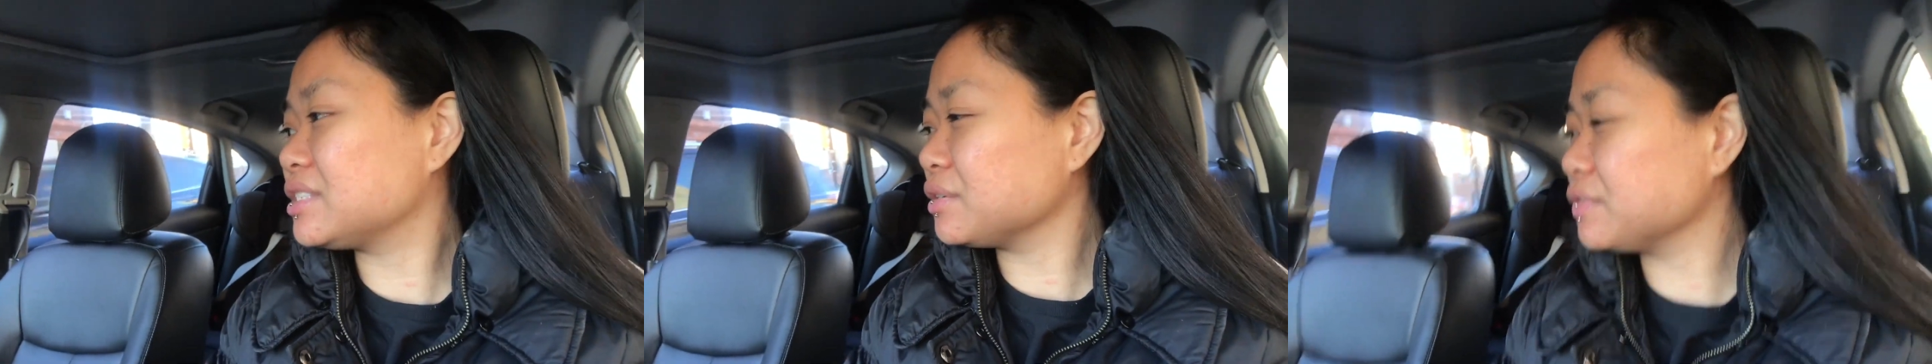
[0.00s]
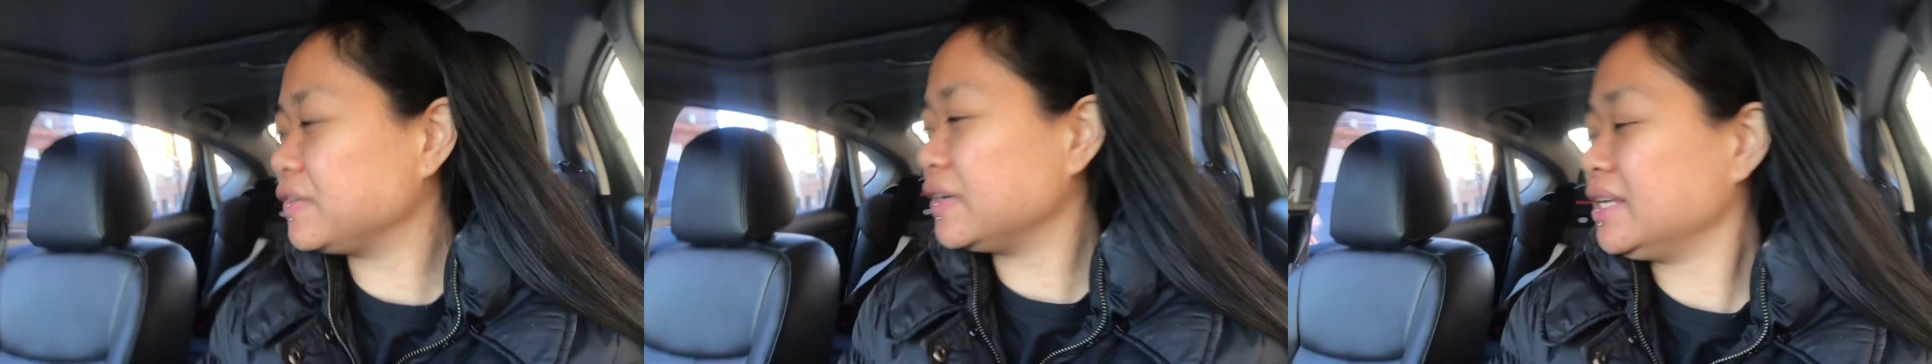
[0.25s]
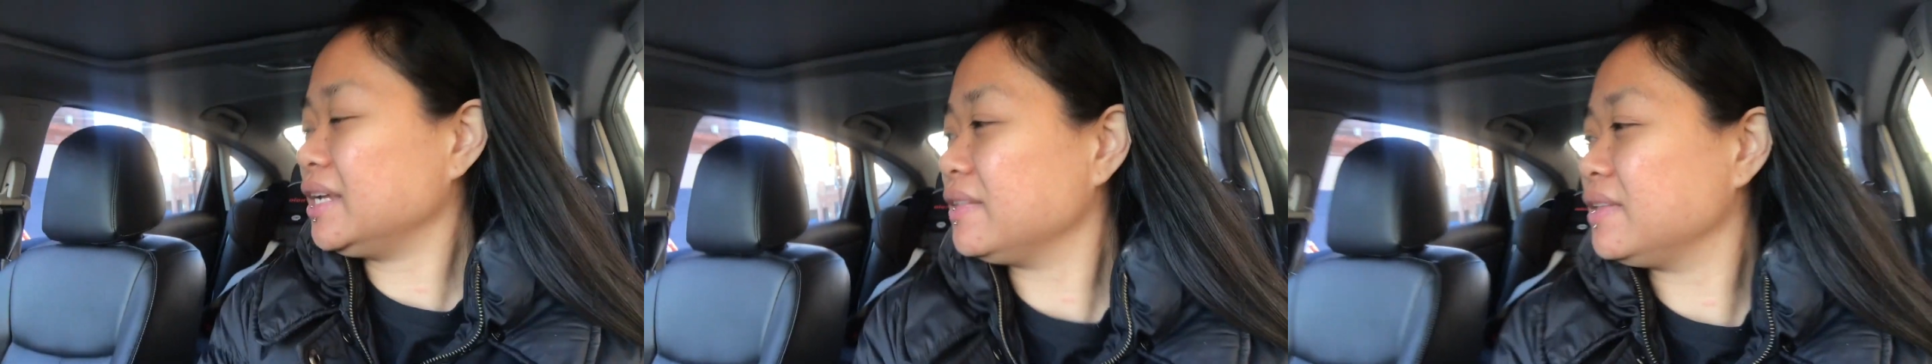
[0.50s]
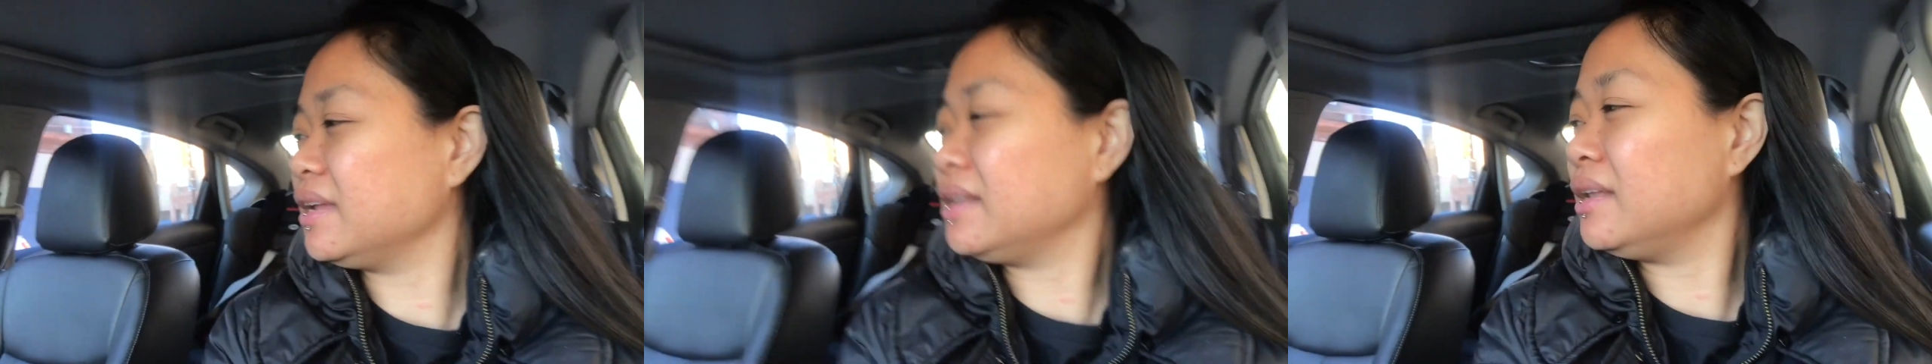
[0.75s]
so funny how
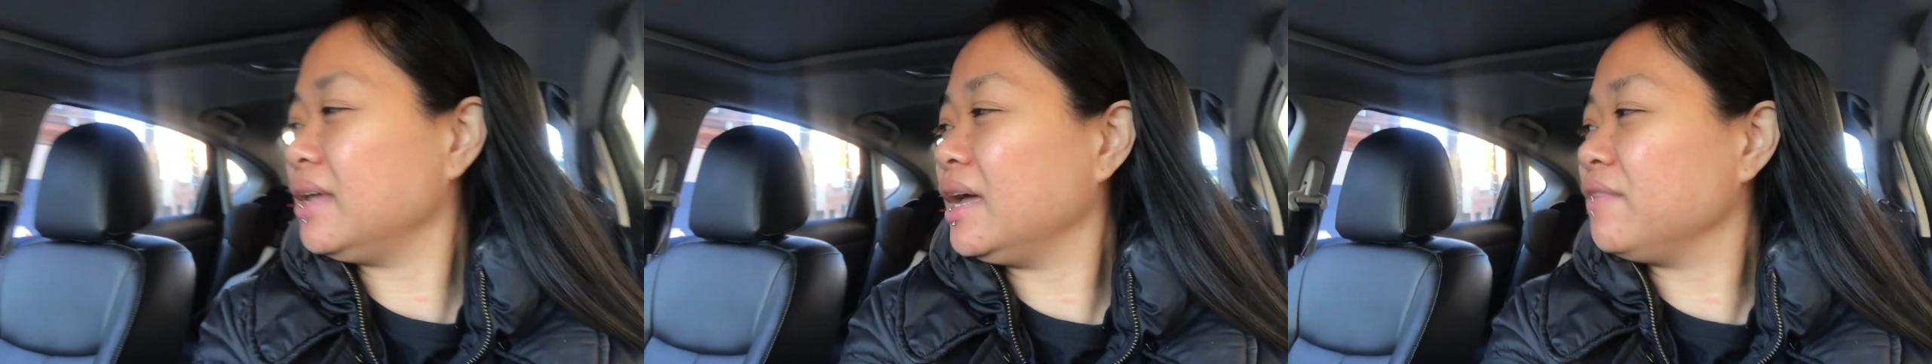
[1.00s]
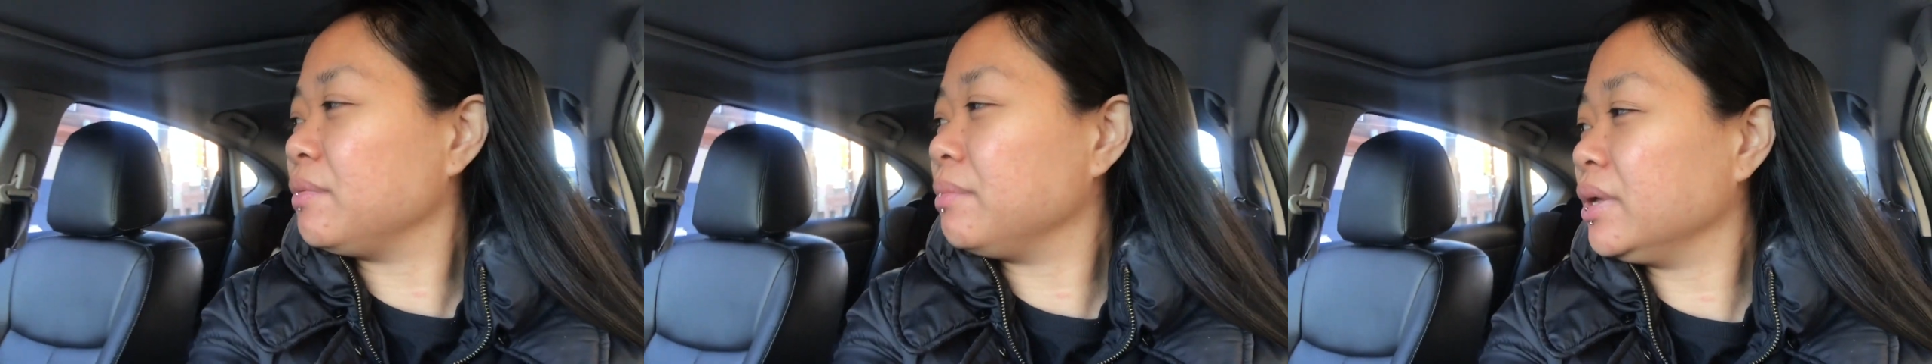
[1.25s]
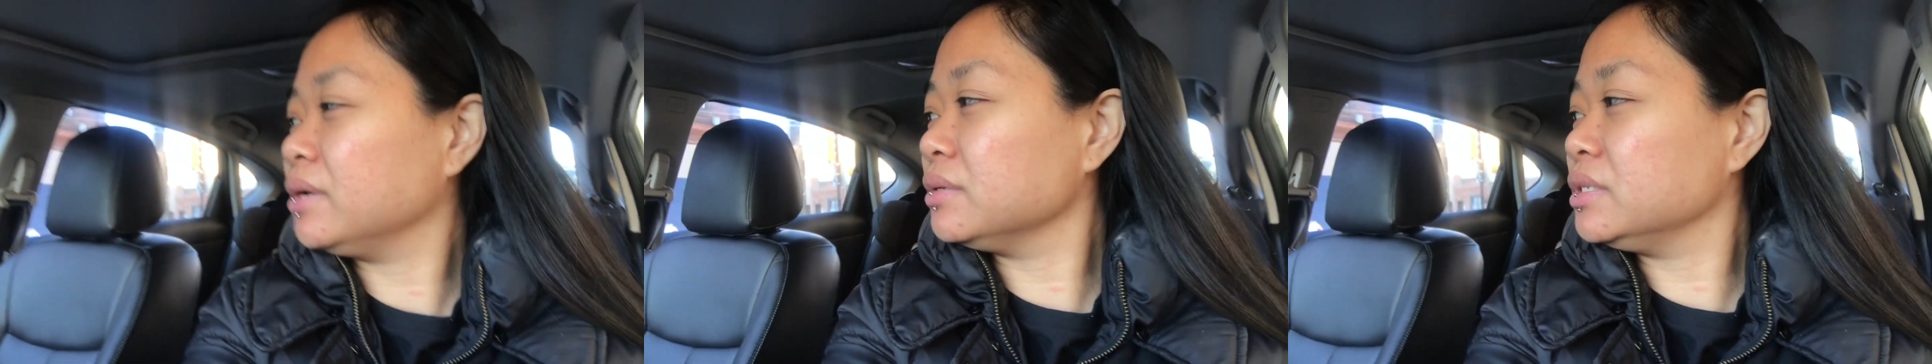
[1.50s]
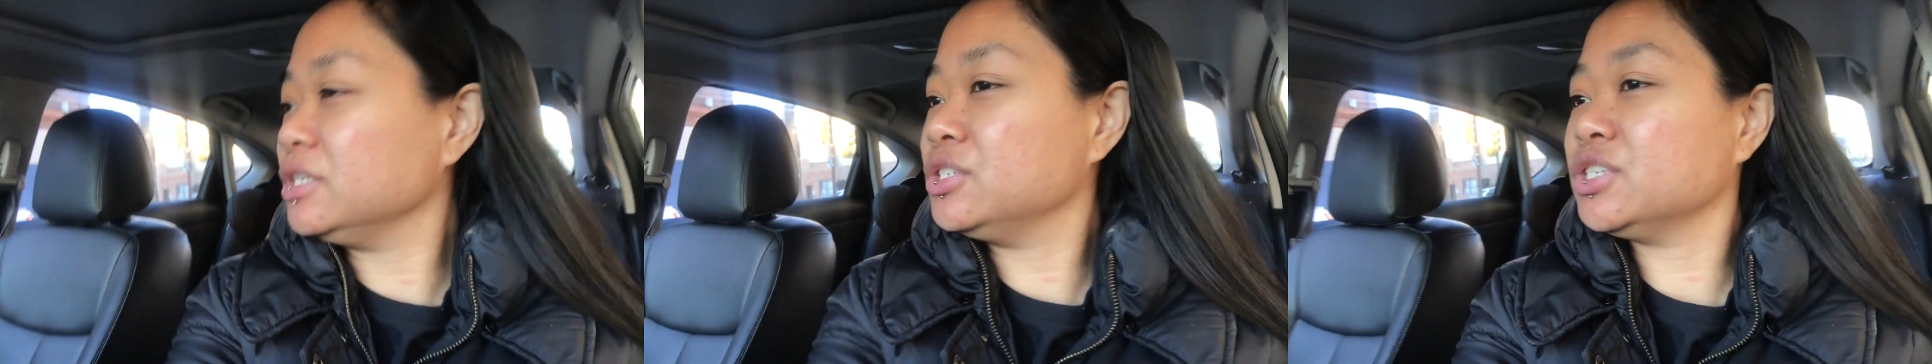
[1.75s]
they have a male
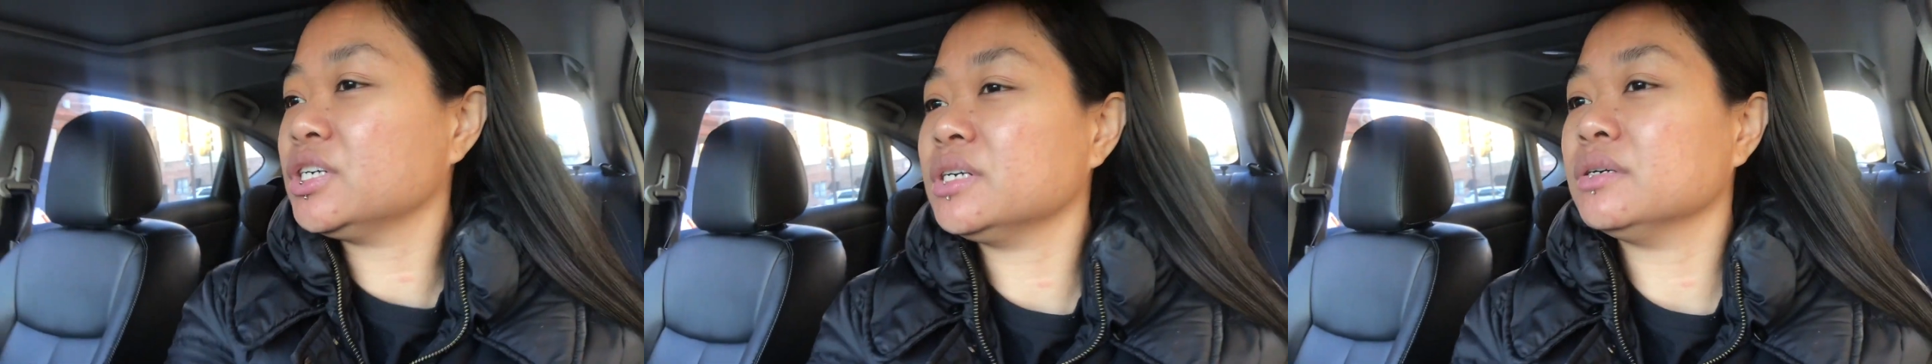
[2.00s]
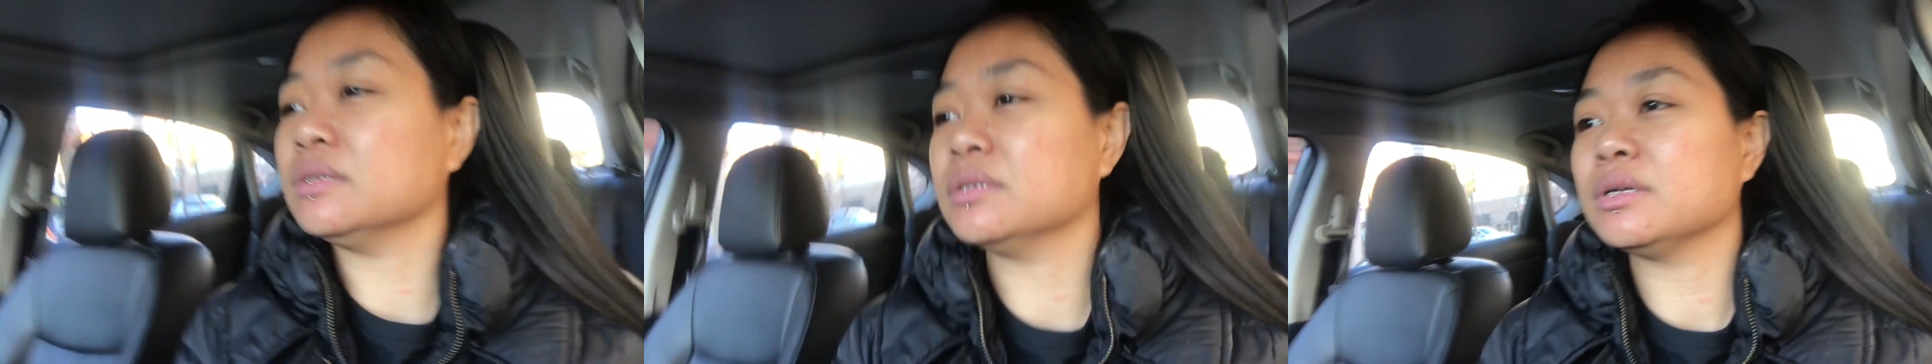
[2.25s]
teacher.